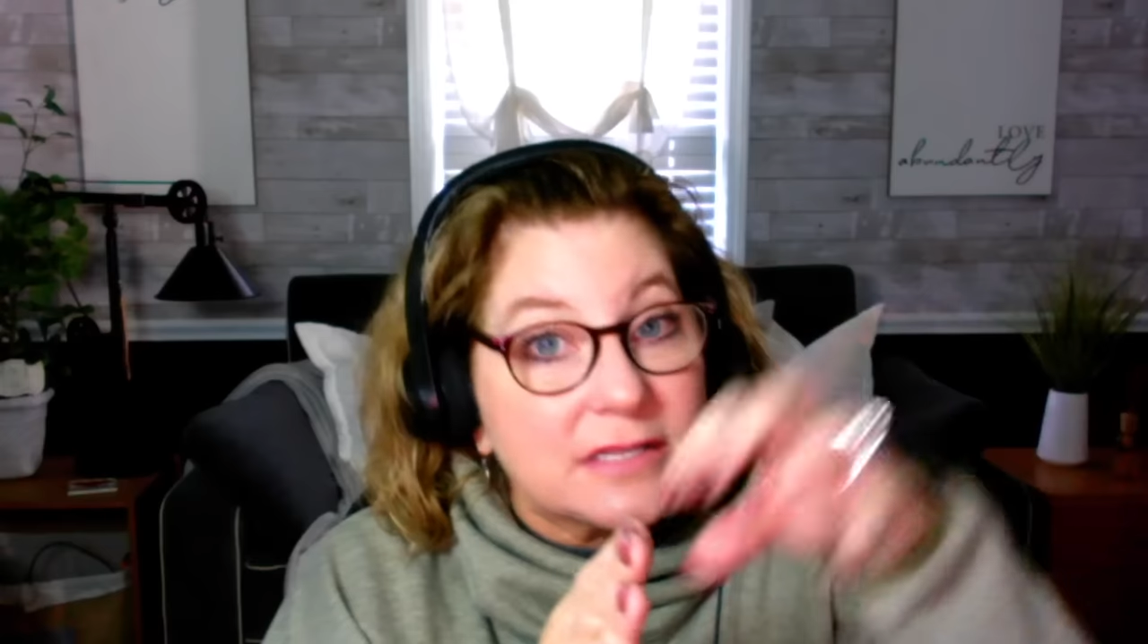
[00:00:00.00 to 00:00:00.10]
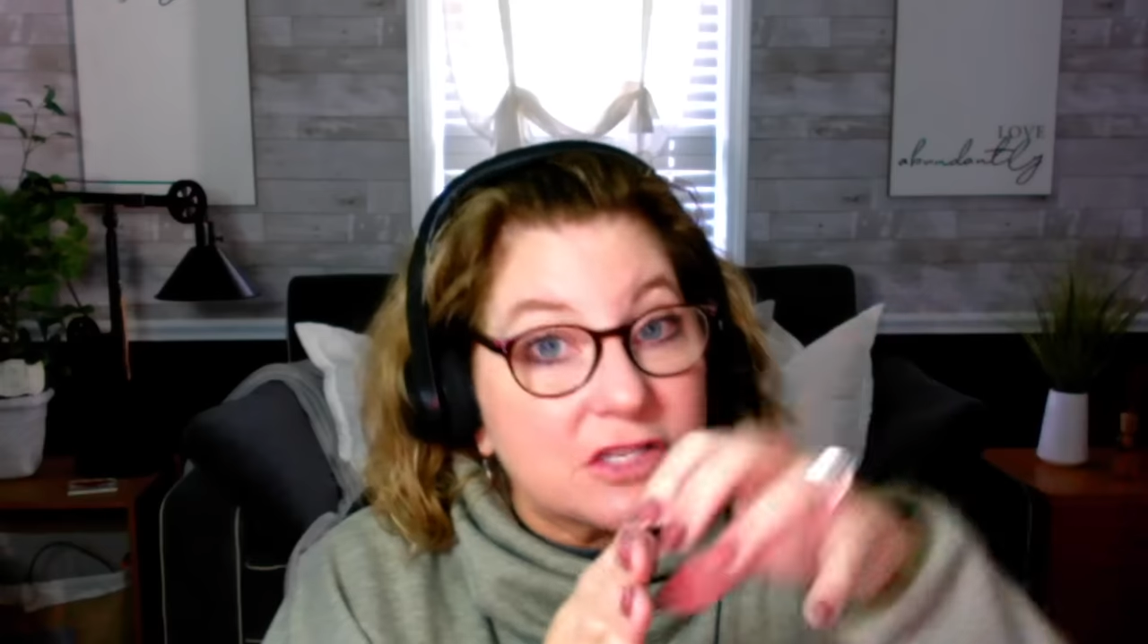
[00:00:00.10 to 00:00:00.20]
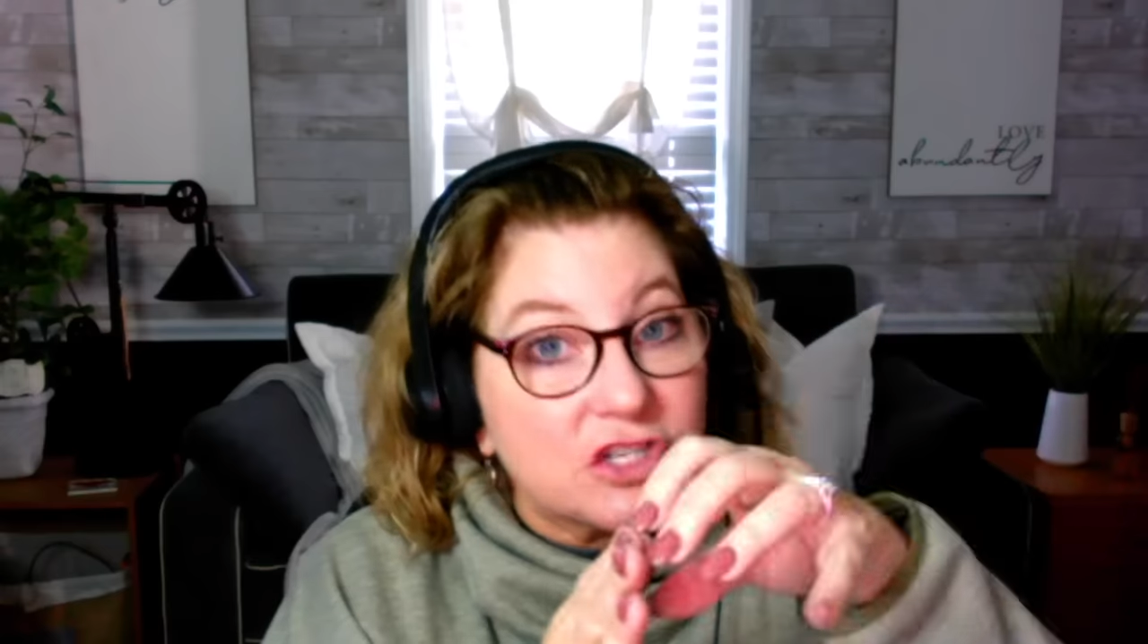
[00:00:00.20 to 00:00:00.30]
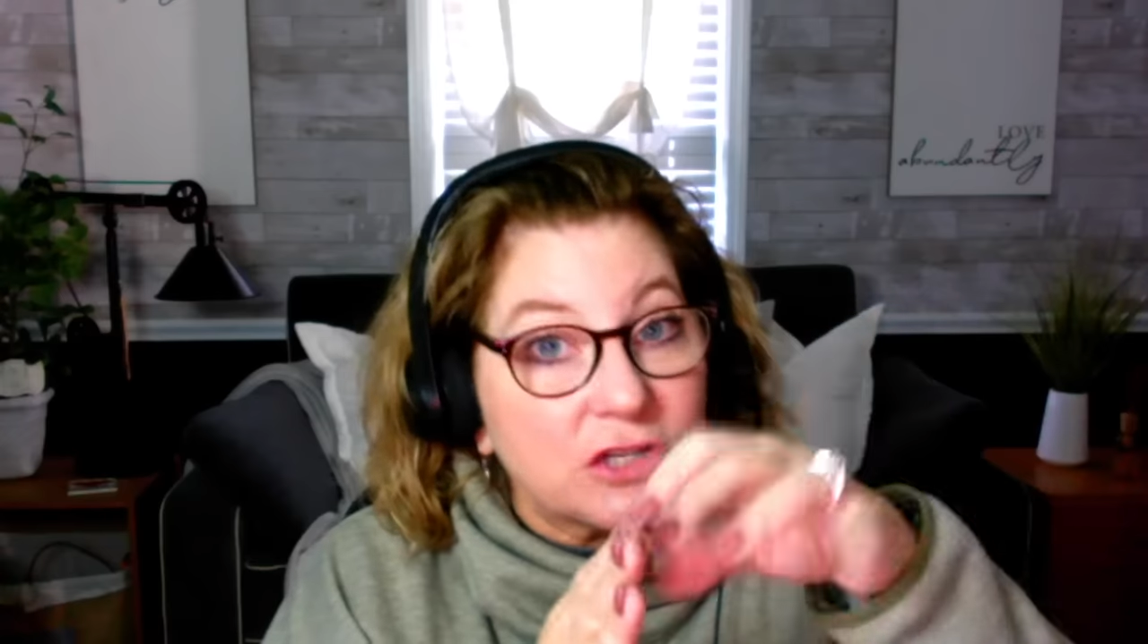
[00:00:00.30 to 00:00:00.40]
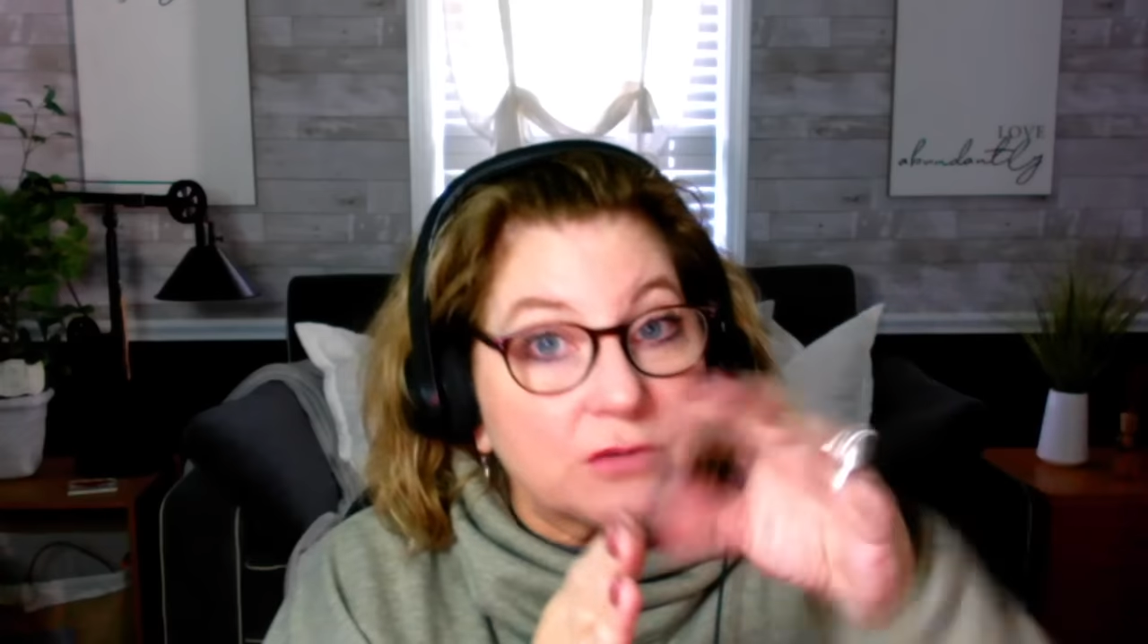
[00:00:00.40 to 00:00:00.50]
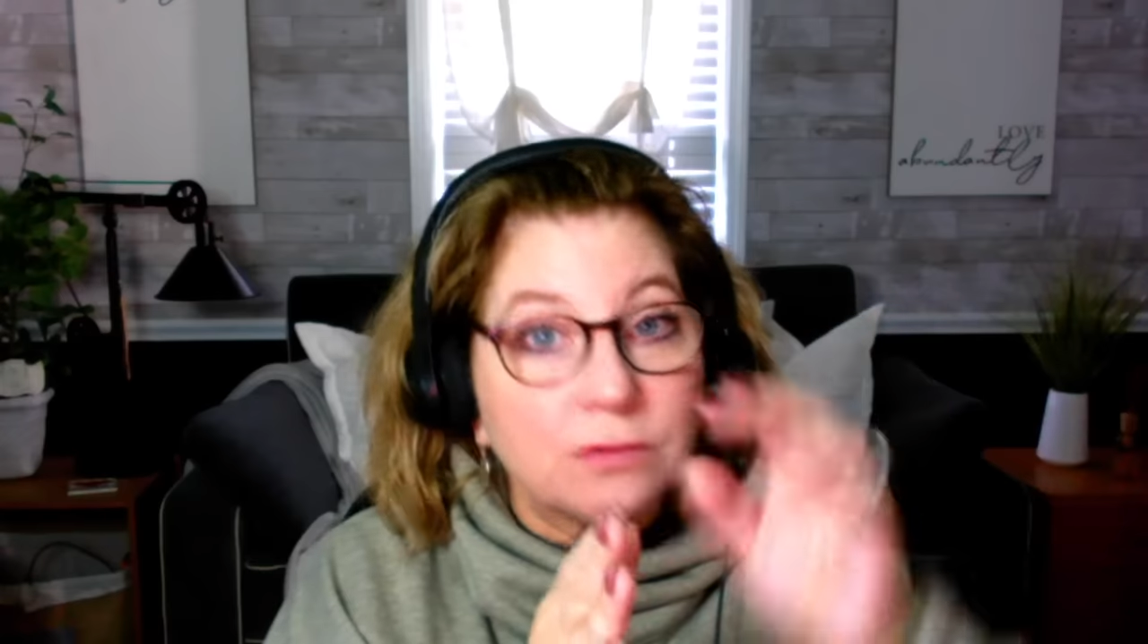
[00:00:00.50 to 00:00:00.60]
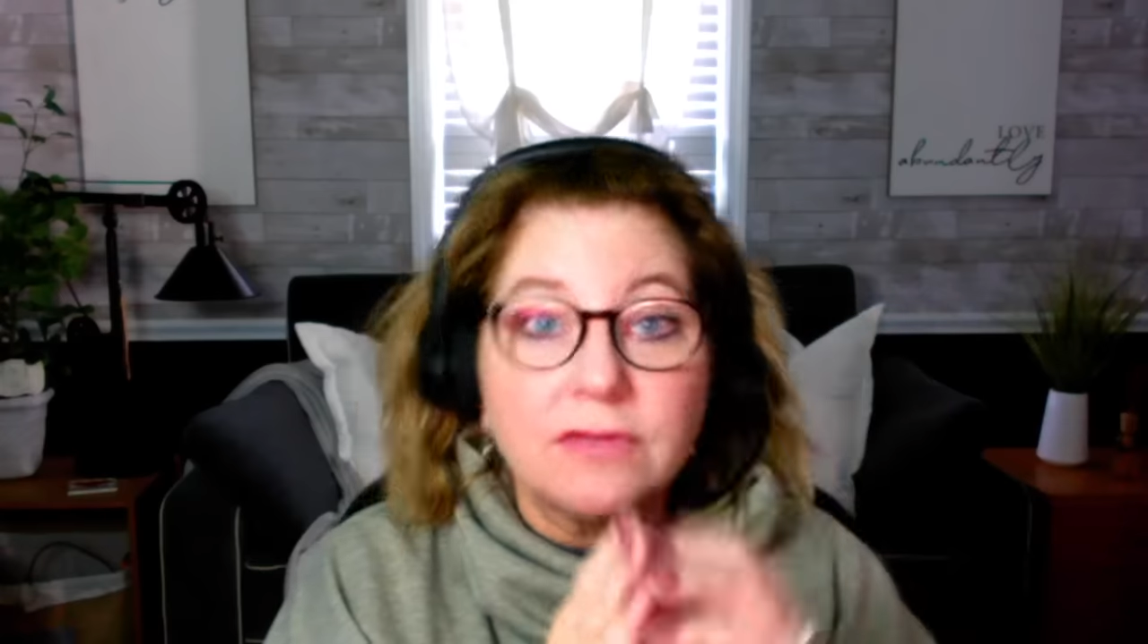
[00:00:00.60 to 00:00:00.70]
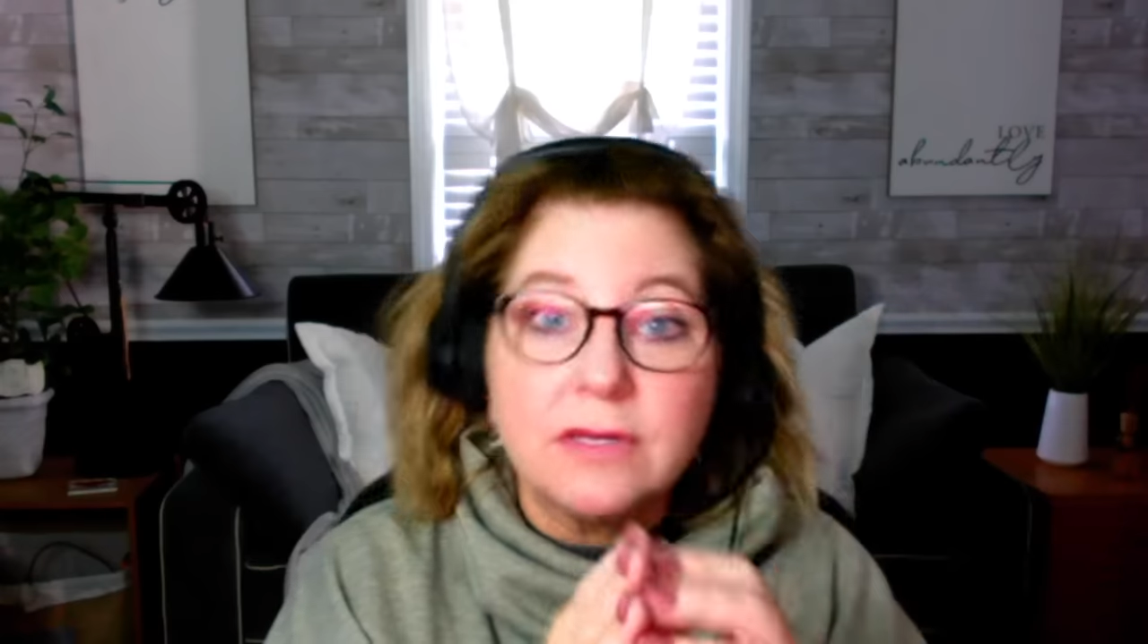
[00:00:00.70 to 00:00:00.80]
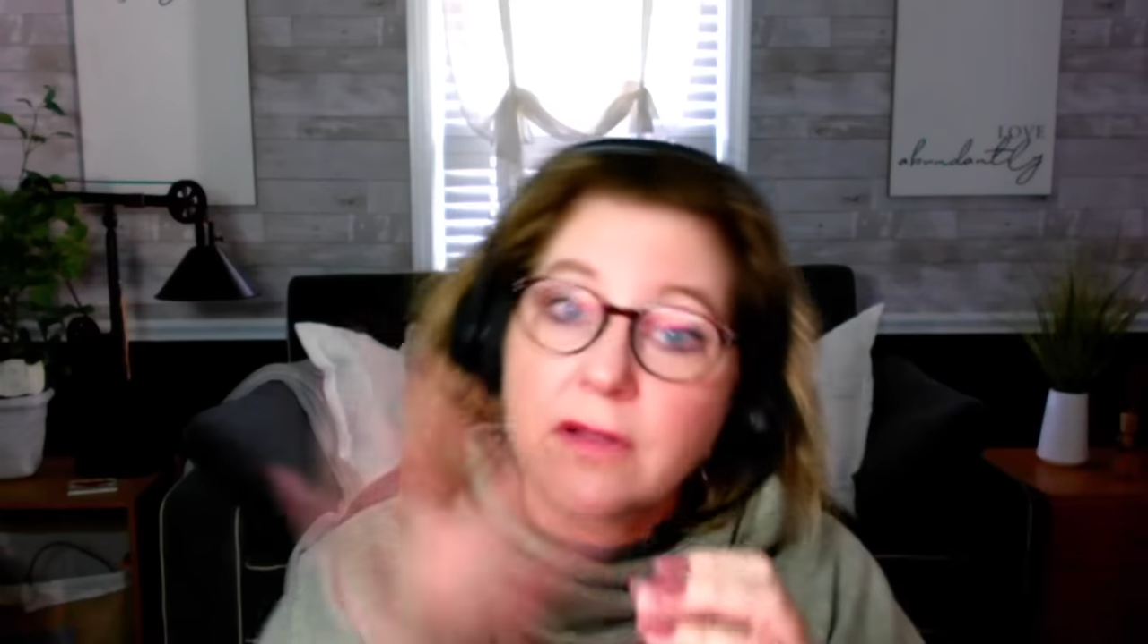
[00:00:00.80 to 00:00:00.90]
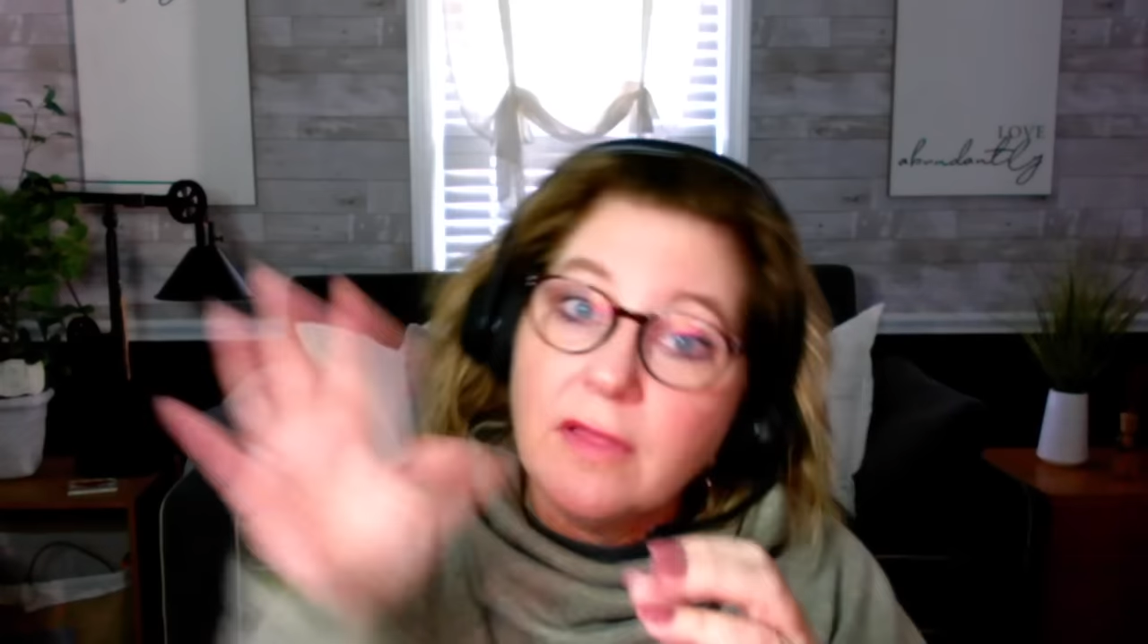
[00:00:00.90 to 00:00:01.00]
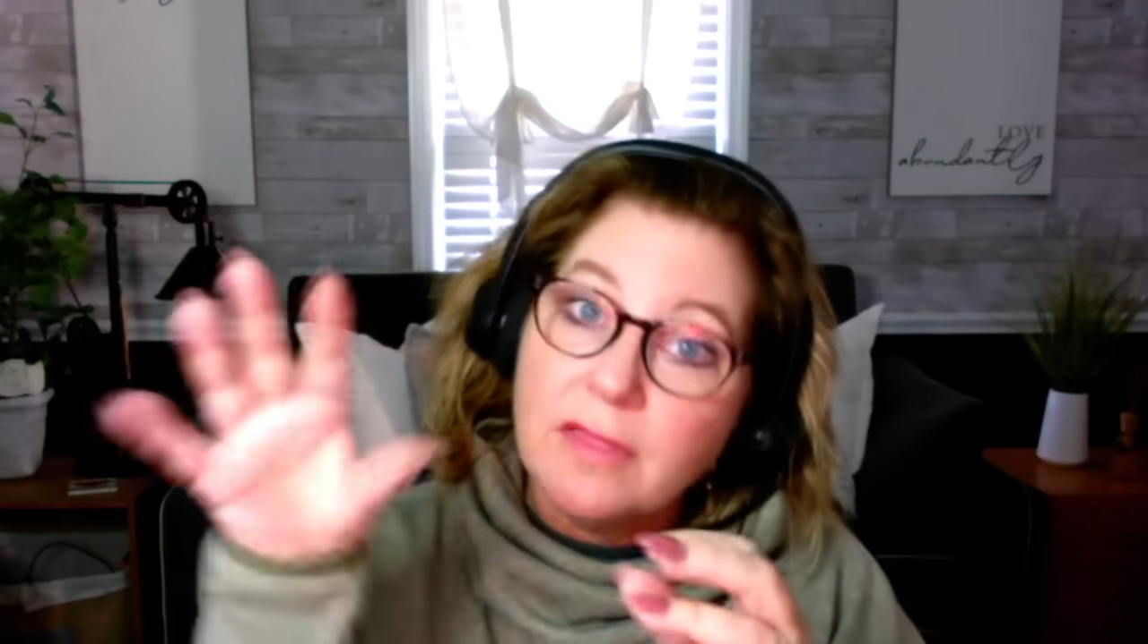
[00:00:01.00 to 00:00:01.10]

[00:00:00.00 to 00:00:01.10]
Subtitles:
the gender reveal.